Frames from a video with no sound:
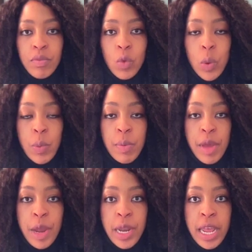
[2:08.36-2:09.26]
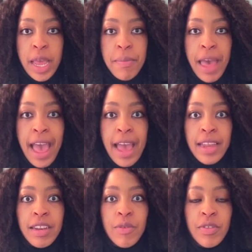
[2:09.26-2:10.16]
when we buried him,
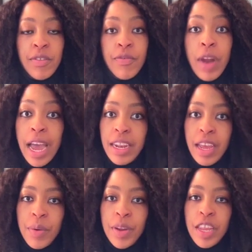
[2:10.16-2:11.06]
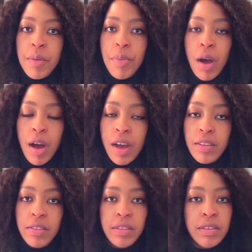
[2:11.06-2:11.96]
and it was a Friday when he
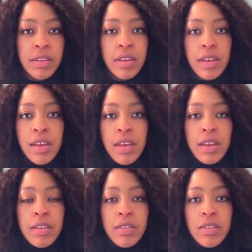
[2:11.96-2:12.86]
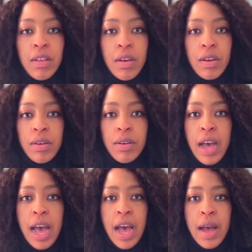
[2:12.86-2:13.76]
passed. So
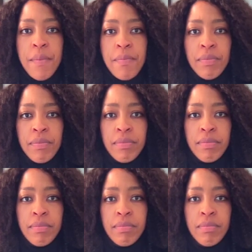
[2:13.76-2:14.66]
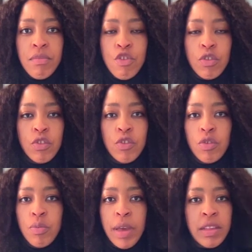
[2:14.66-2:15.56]
just
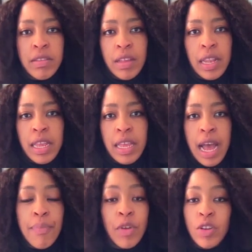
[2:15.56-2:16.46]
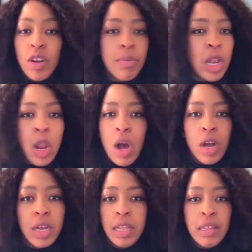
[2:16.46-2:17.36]
to basically, I'm not going to be
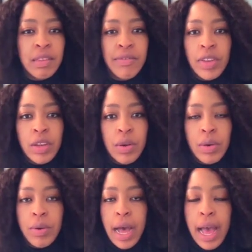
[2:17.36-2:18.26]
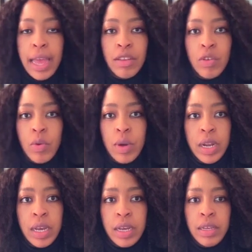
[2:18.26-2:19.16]
long in this video. I don't want
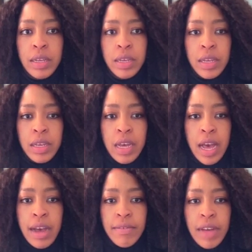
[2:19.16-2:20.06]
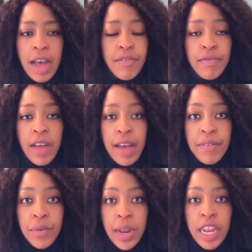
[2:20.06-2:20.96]
to
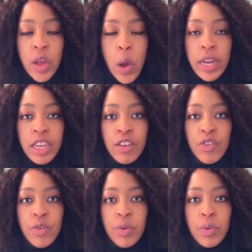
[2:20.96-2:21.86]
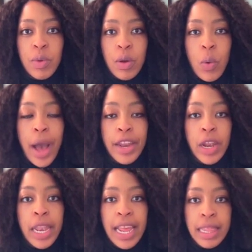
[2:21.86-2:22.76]
I've really gone into quite a
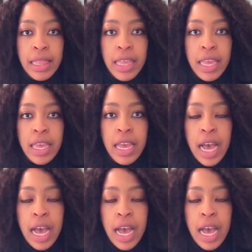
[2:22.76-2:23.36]
lengthy